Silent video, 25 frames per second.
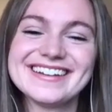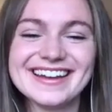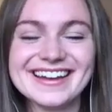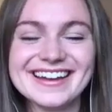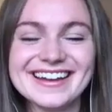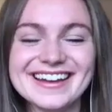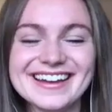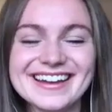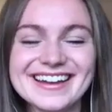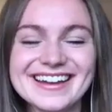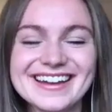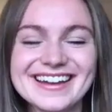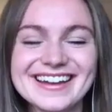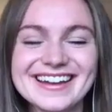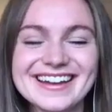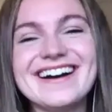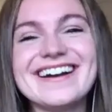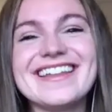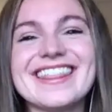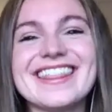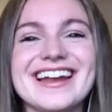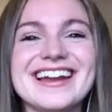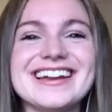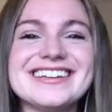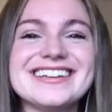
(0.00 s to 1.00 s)
No,
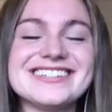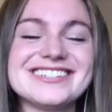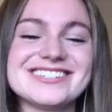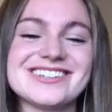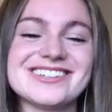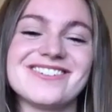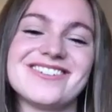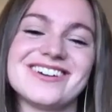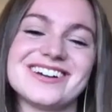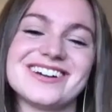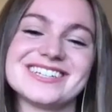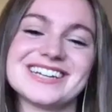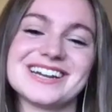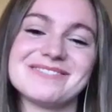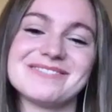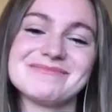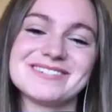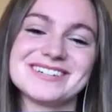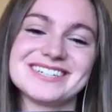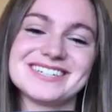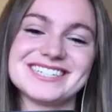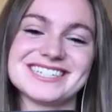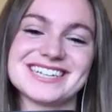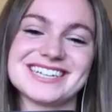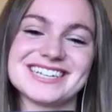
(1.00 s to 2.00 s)
thank you so much. I
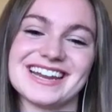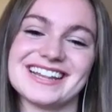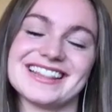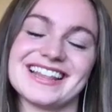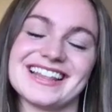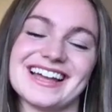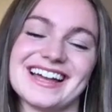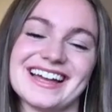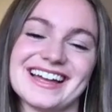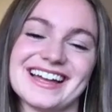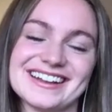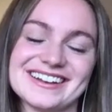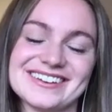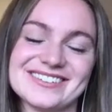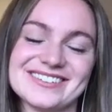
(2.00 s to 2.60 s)
appreciate that.